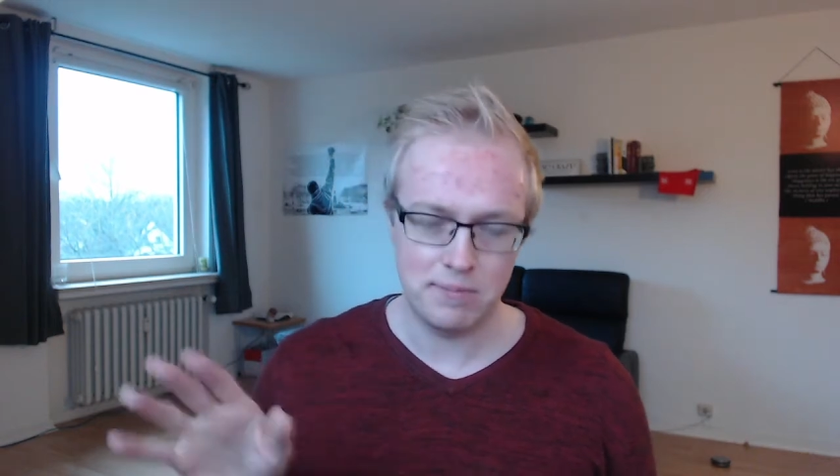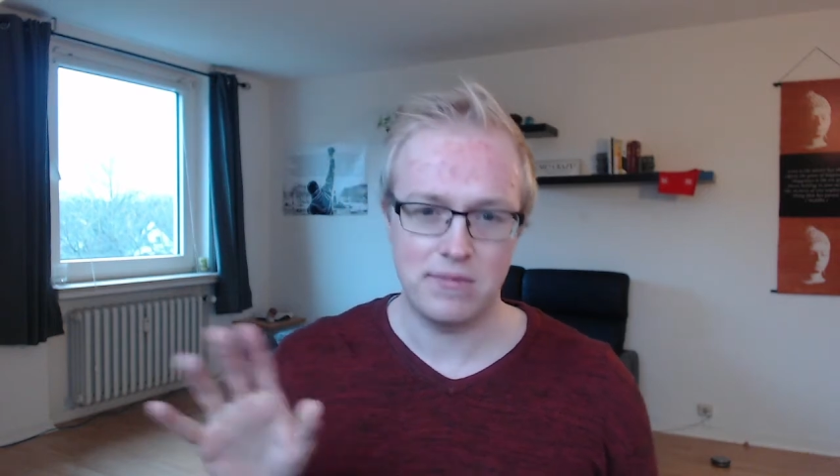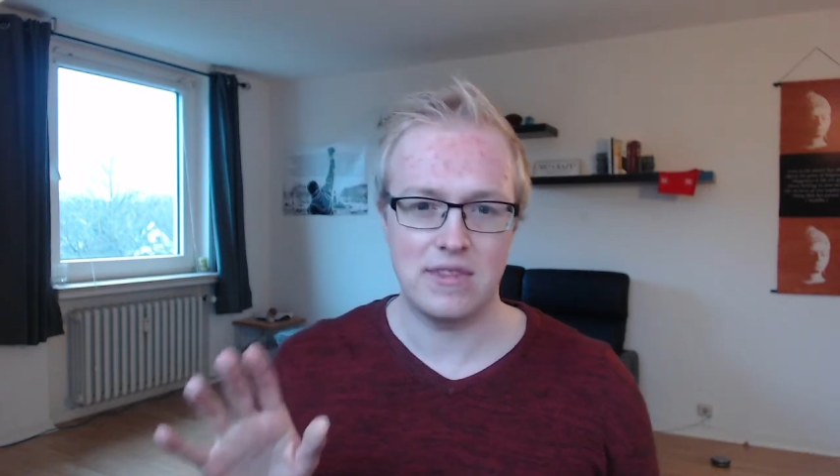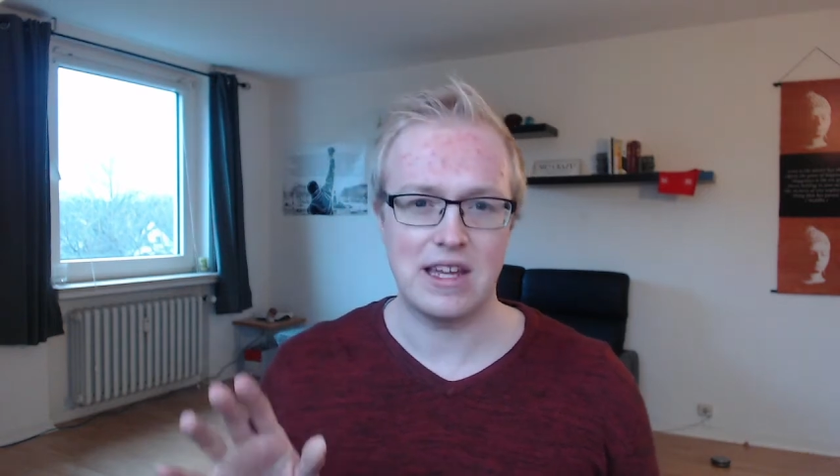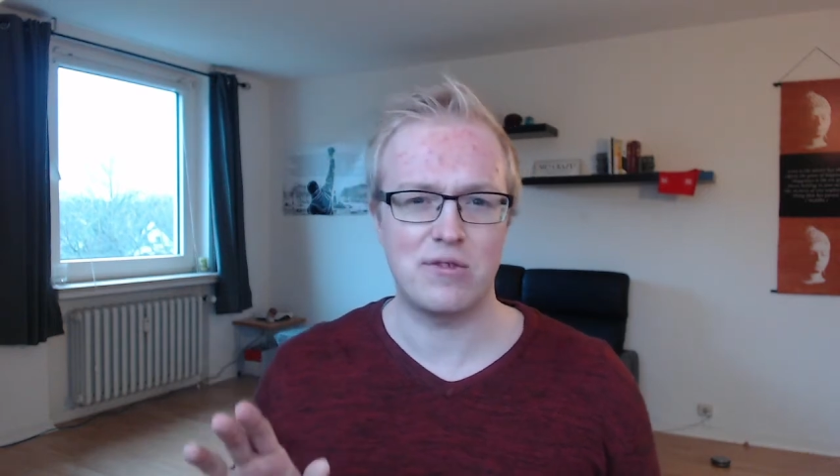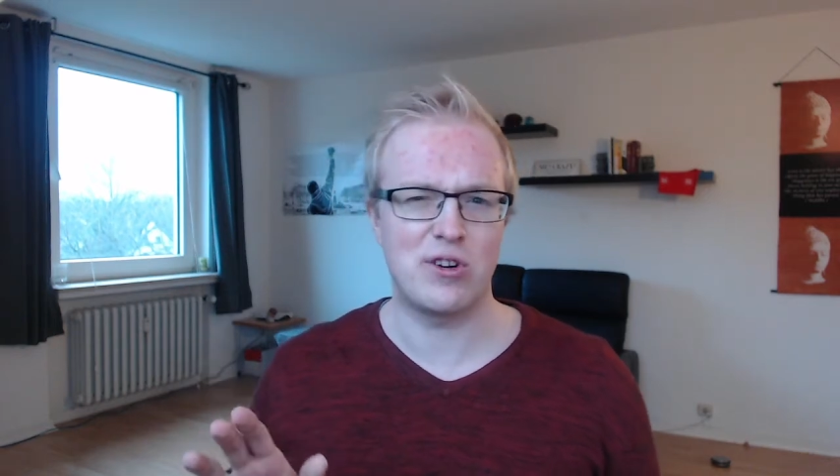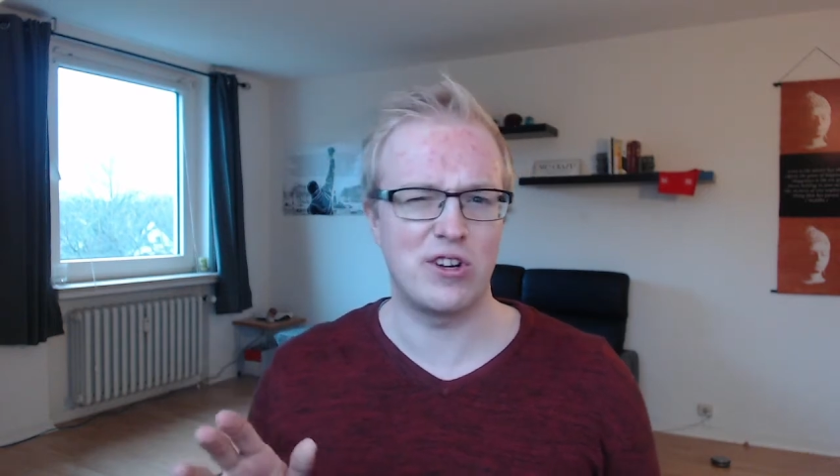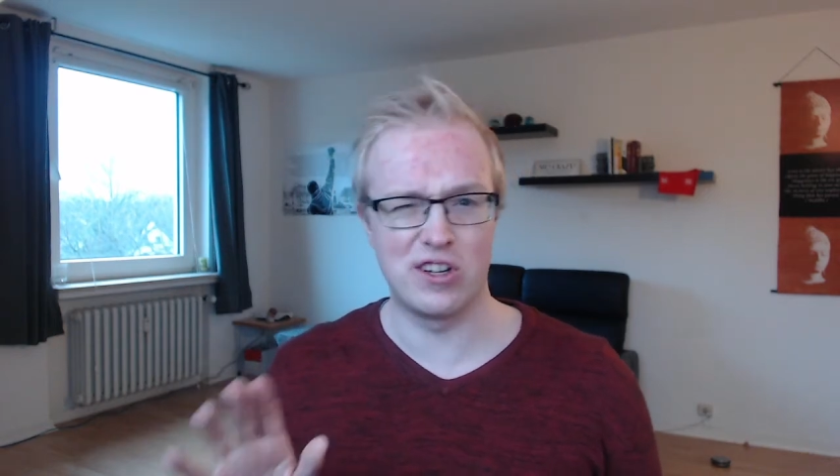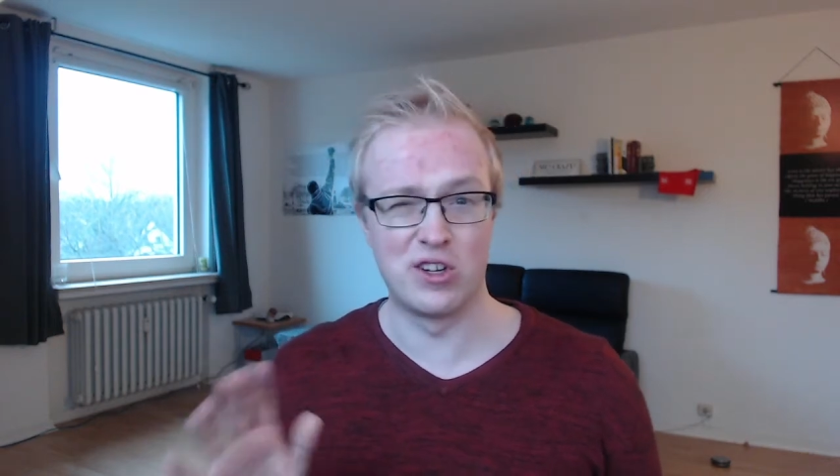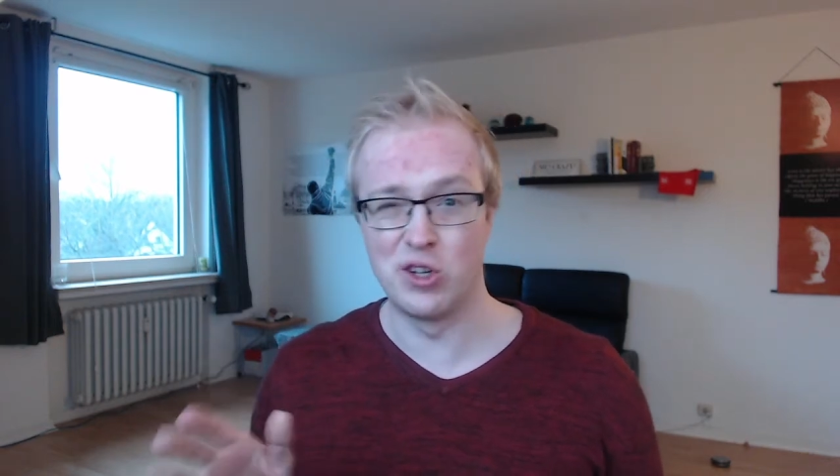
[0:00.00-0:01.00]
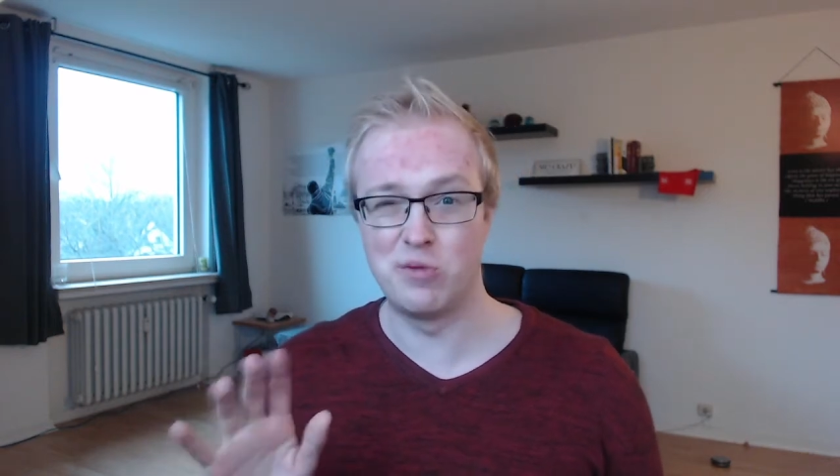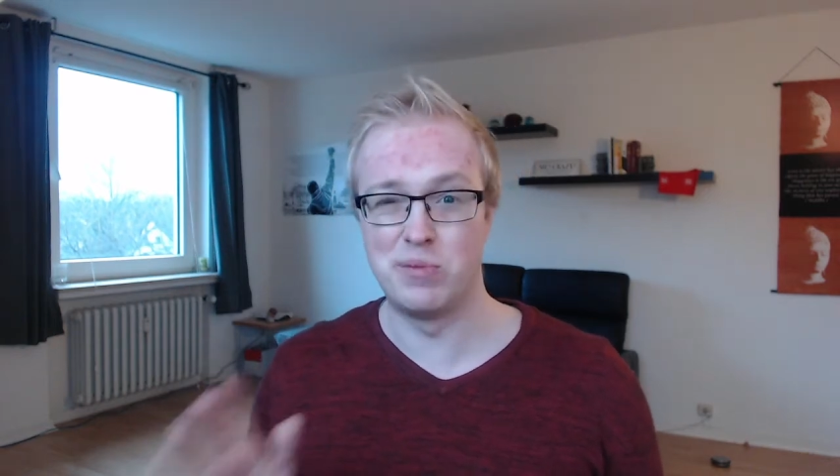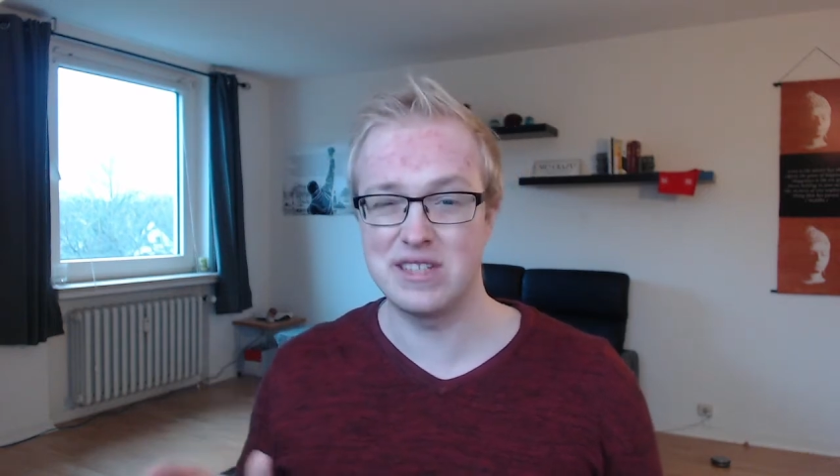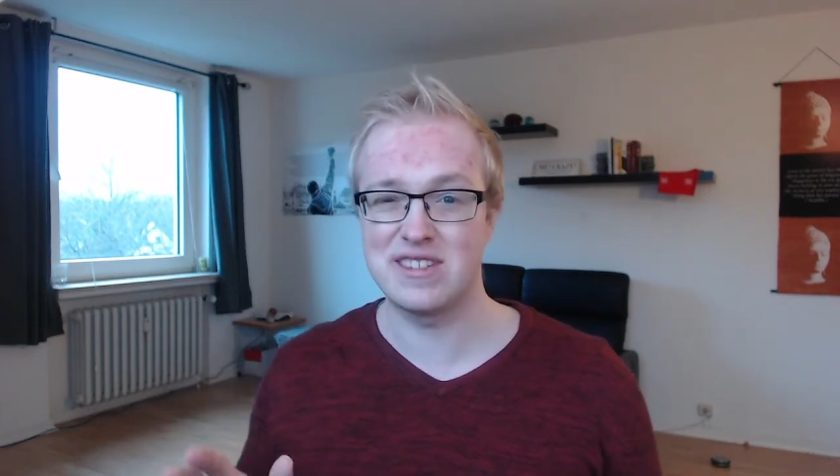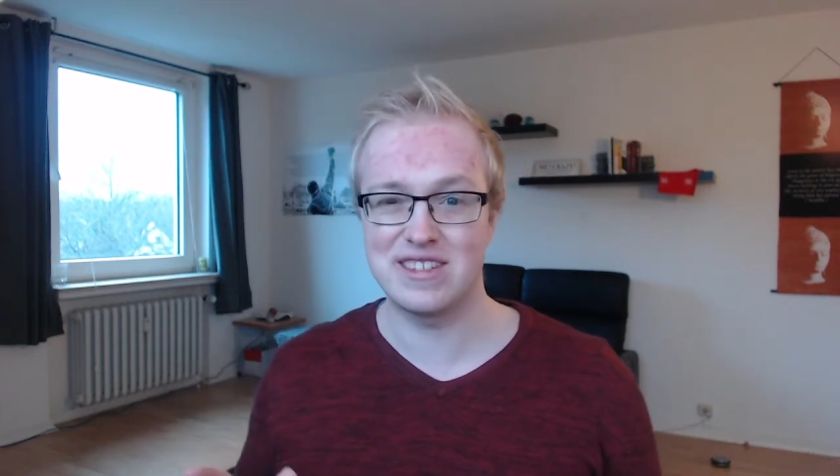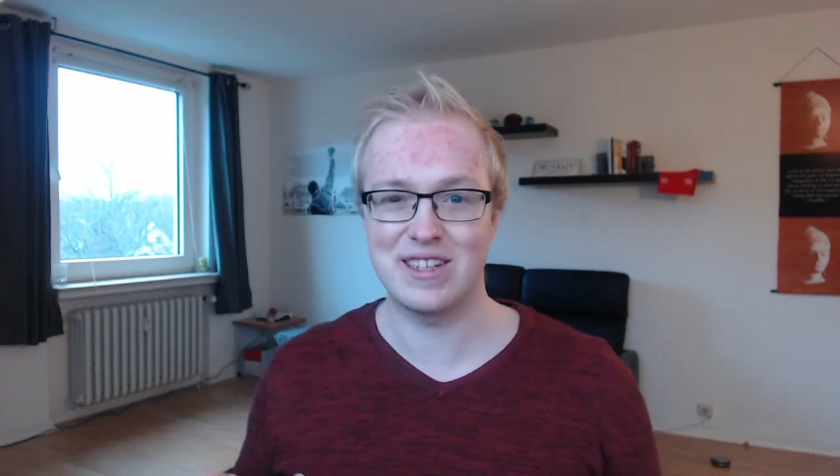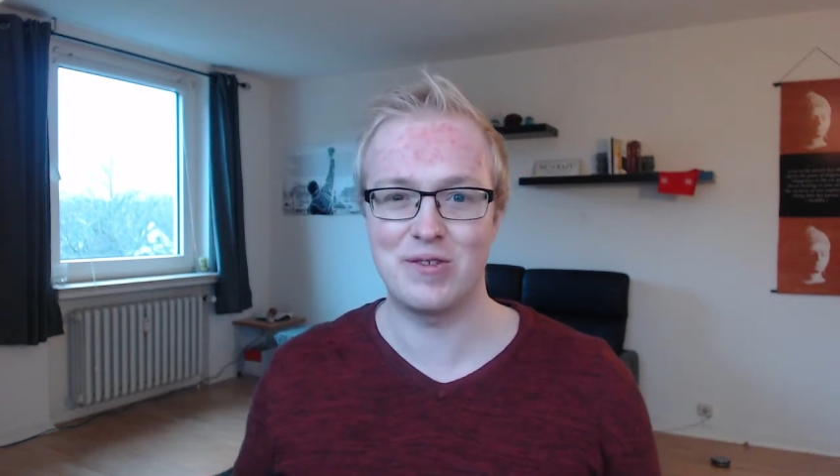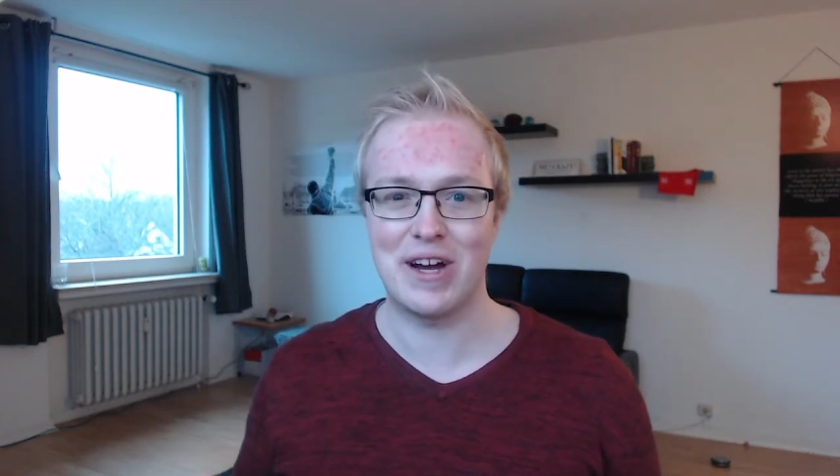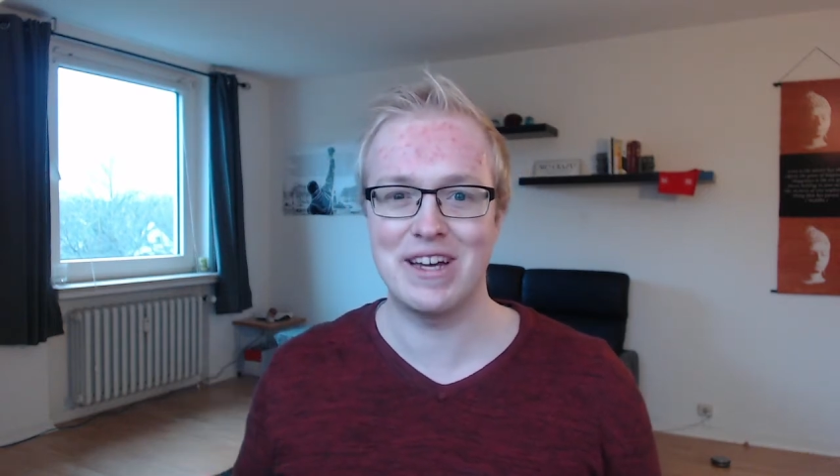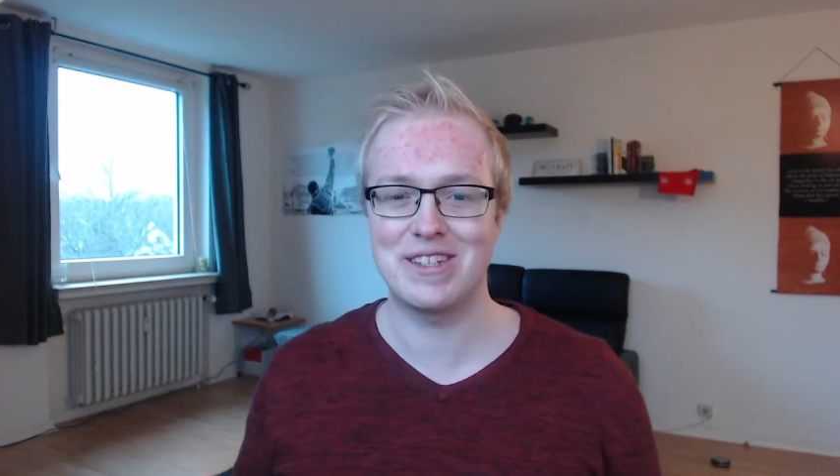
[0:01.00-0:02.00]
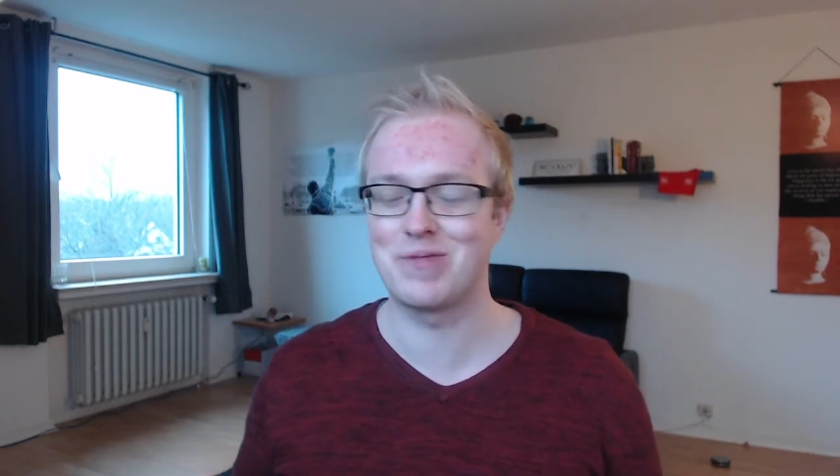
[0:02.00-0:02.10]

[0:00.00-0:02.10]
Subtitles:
Not very good business advice,